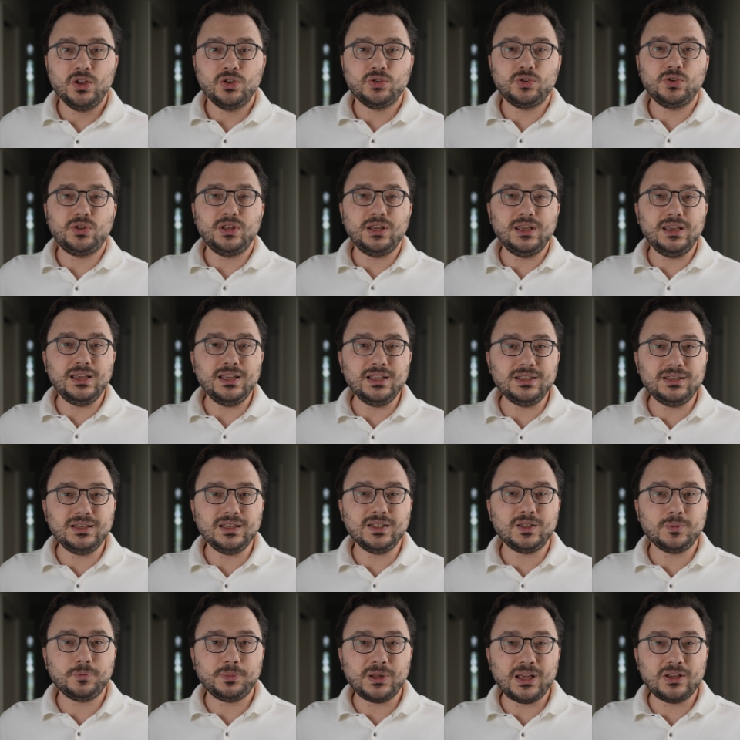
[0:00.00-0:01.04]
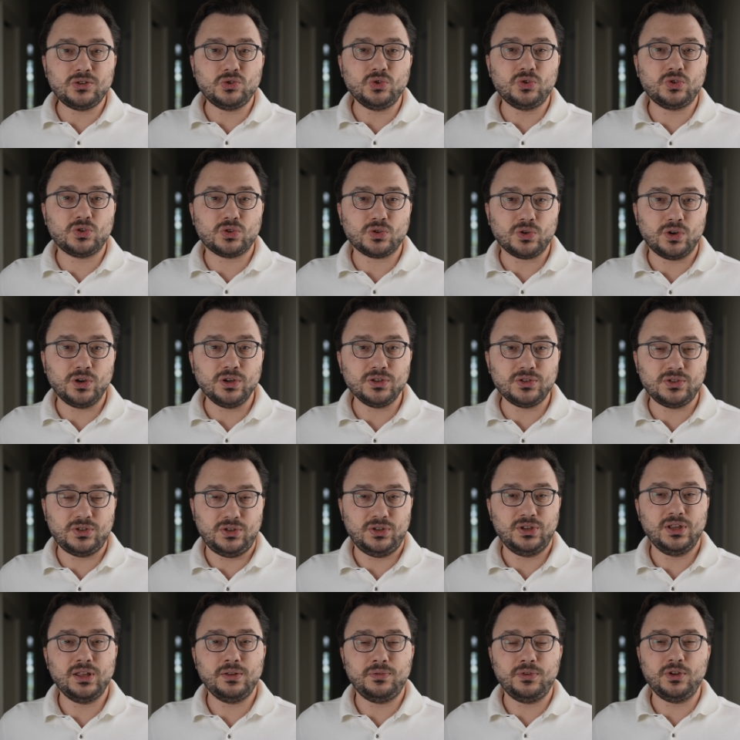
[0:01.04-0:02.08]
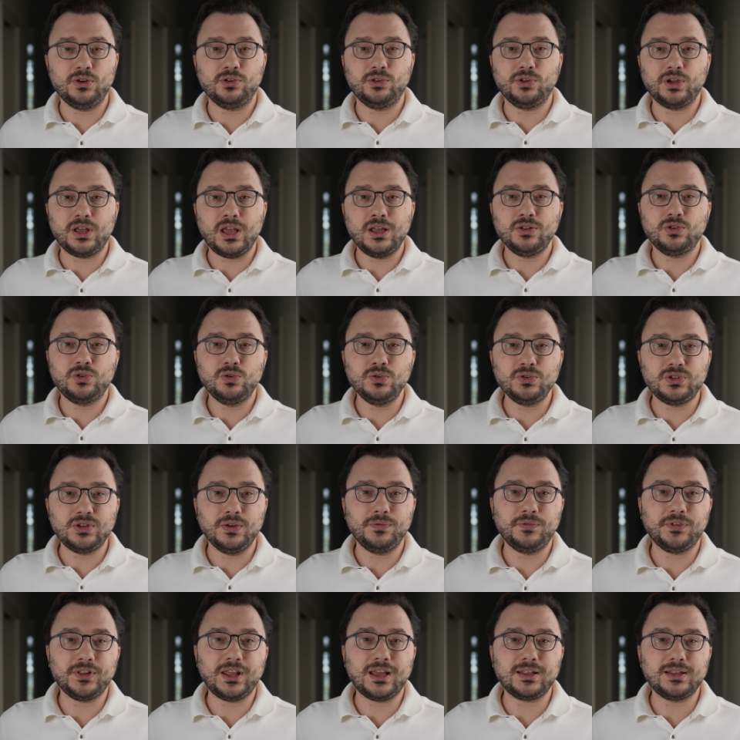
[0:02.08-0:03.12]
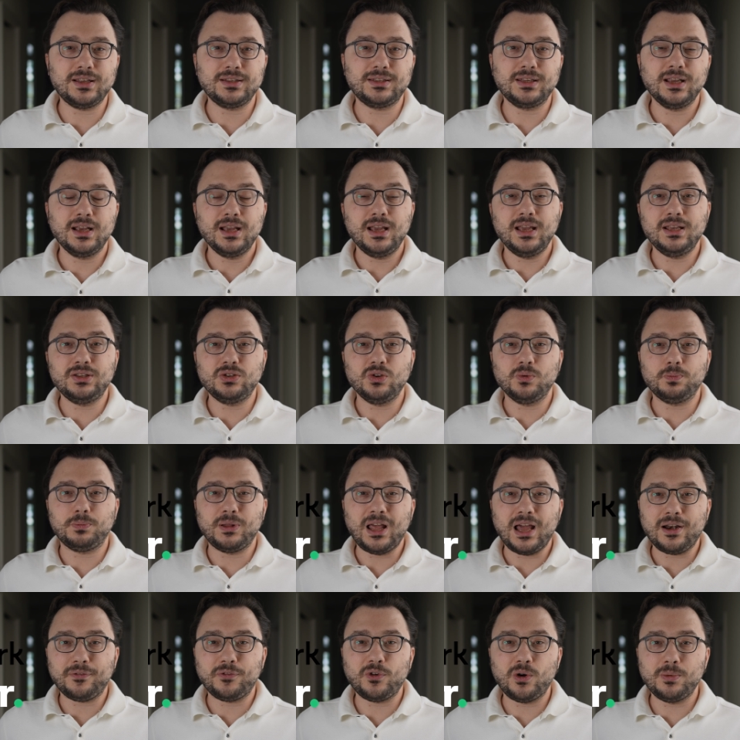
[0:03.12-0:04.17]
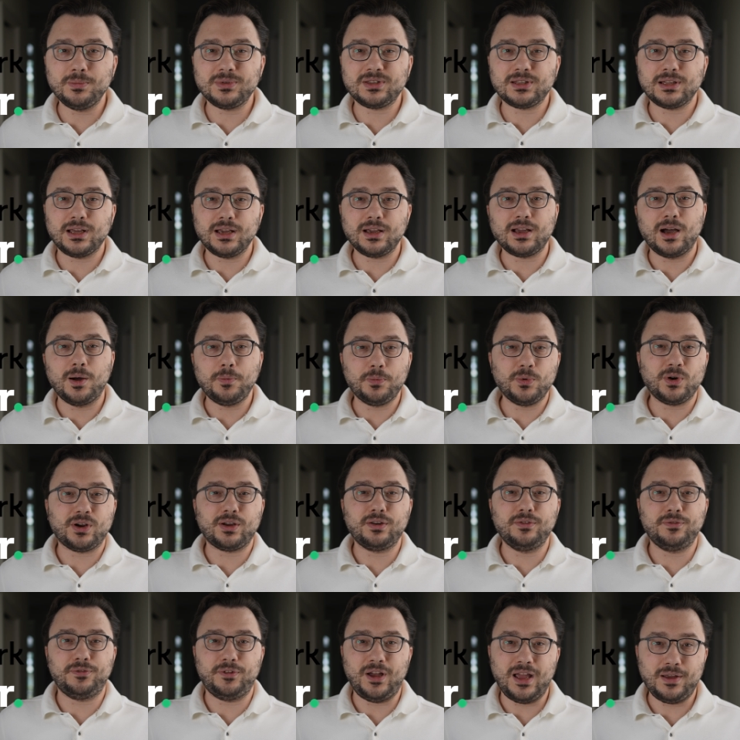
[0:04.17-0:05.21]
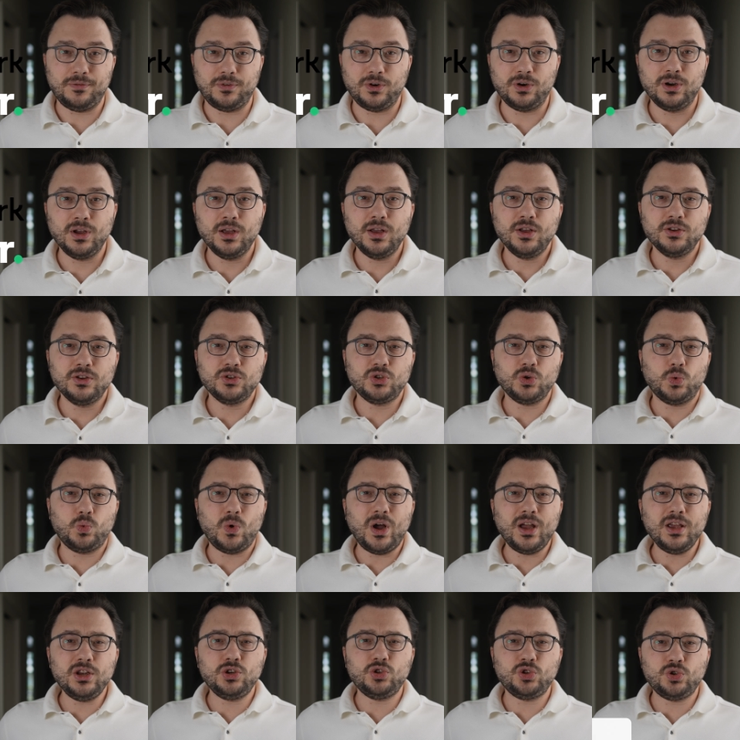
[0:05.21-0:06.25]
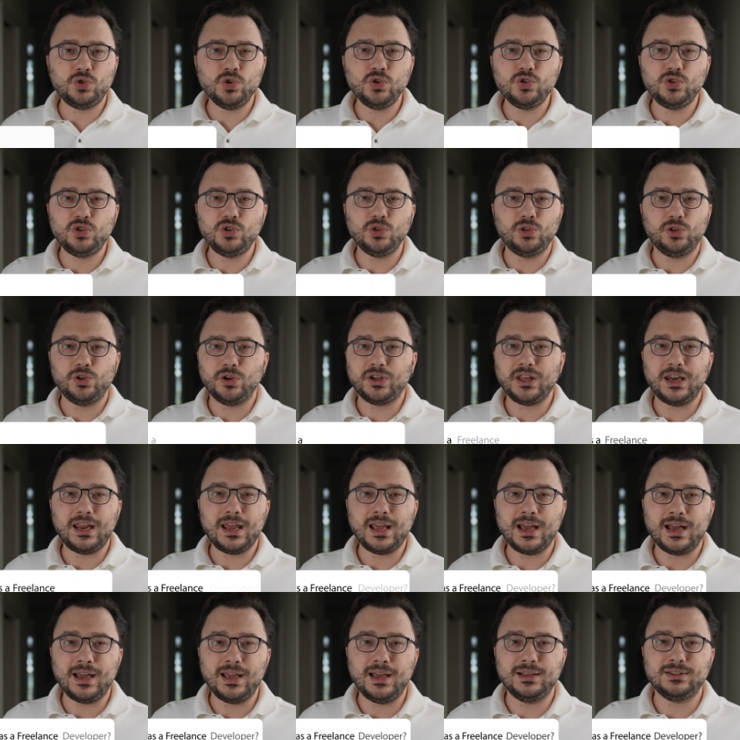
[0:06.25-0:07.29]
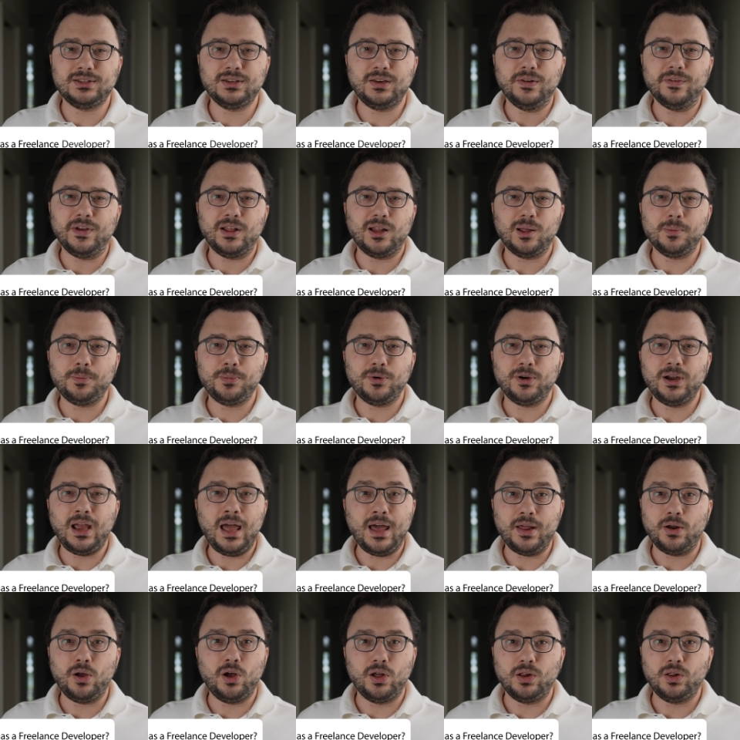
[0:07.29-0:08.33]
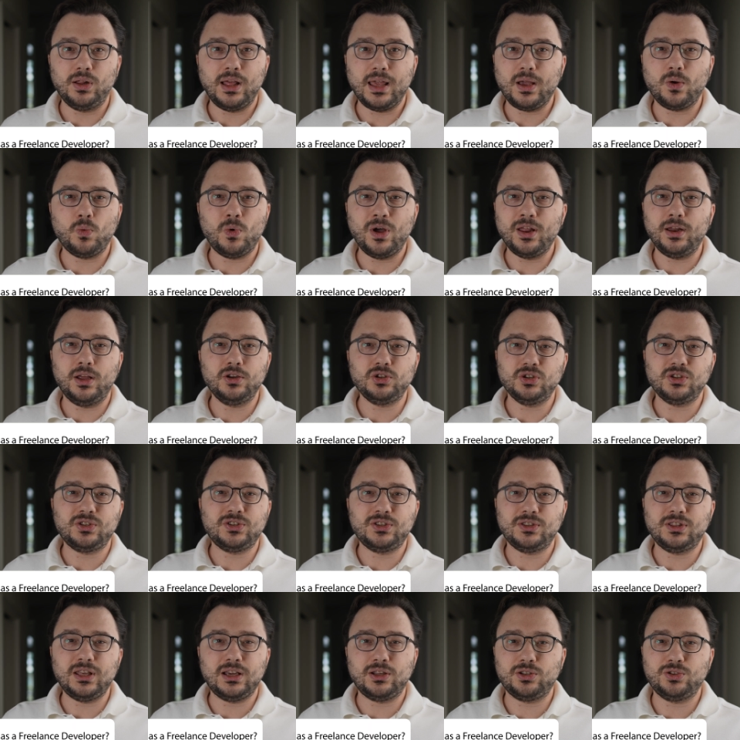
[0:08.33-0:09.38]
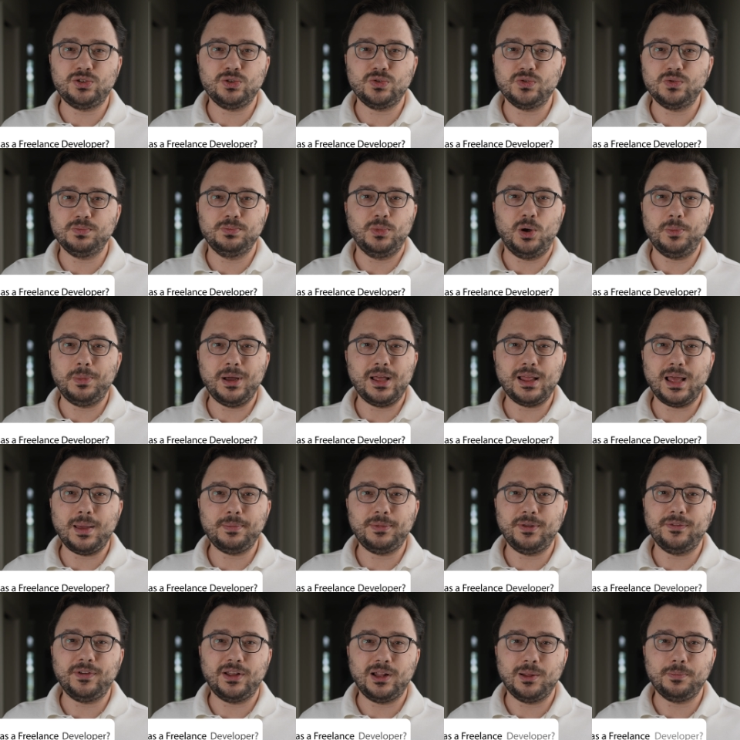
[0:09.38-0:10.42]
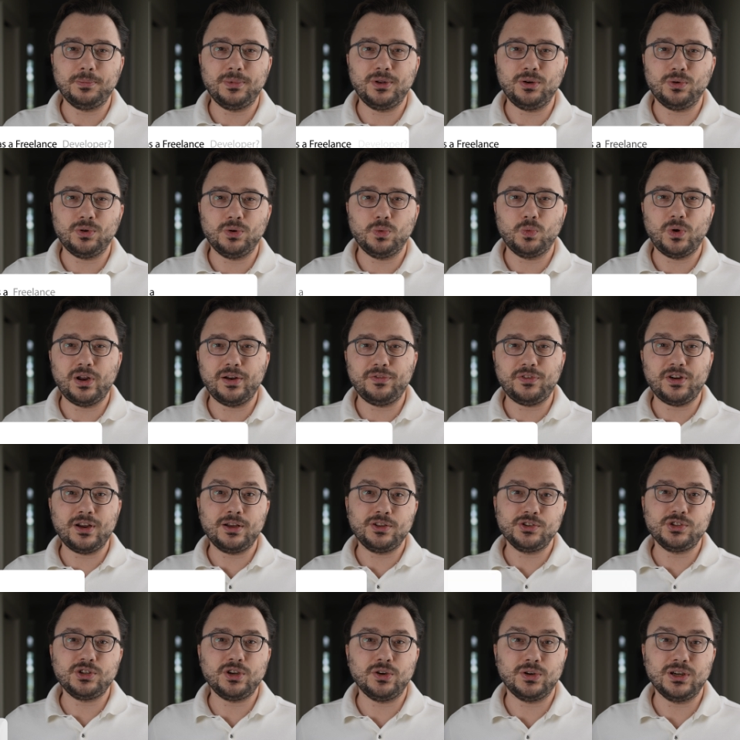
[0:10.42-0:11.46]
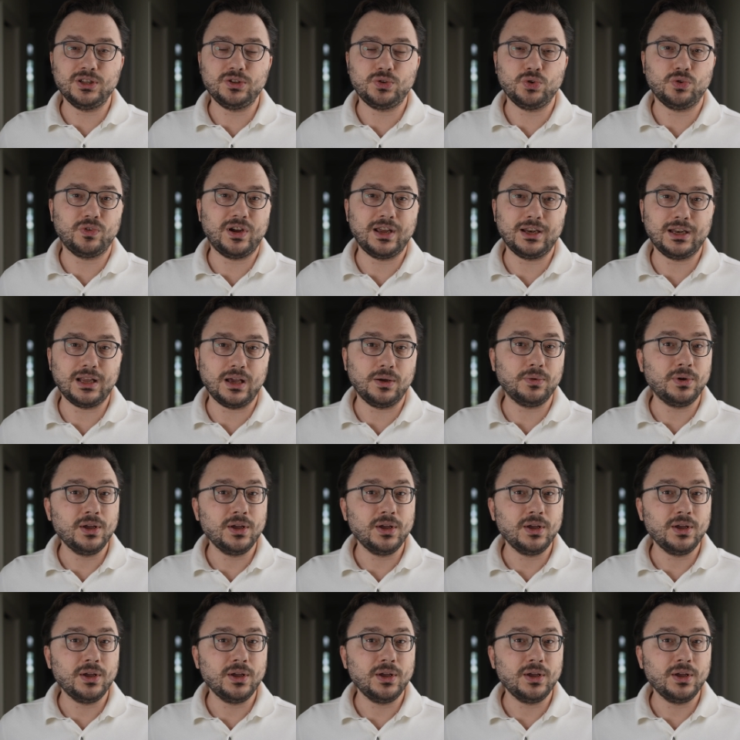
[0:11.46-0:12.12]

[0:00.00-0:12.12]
So the easiest place to start if you're looking to do something like this is on platforms like Upwork and Fiverr. So why should you look at AI as a developer at all? Like why not just stick to mobile app development or whatever else you're into right now?